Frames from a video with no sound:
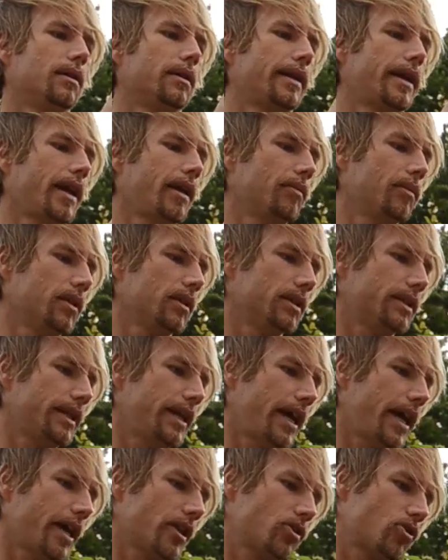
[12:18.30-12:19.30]
cable
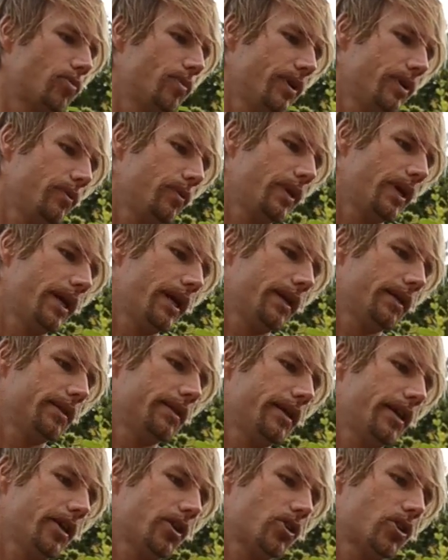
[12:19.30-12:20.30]
attached, but we can
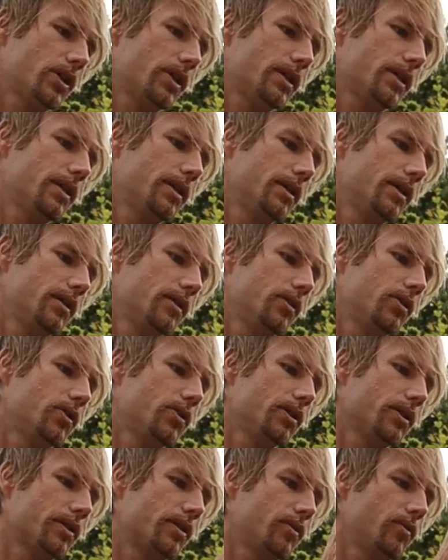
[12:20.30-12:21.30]
attach it
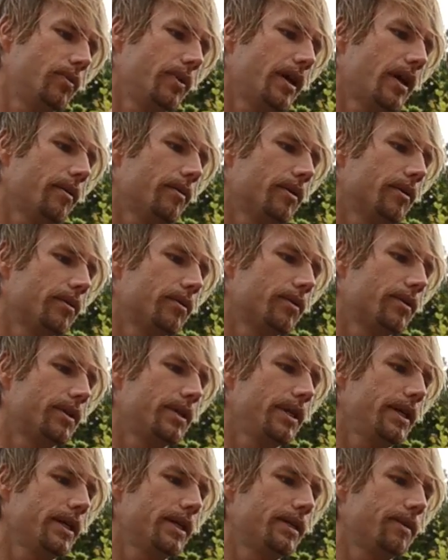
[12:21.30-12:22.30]
just to be able to
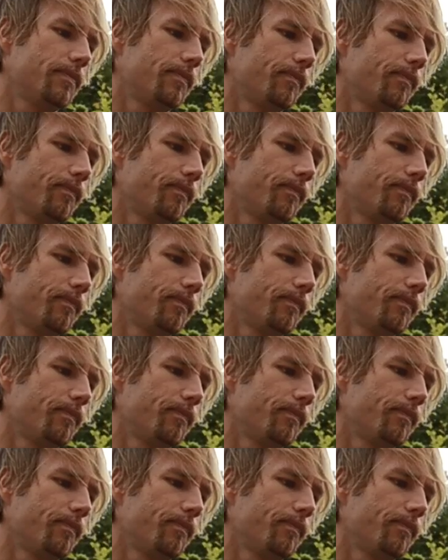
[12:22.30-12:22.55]
see it.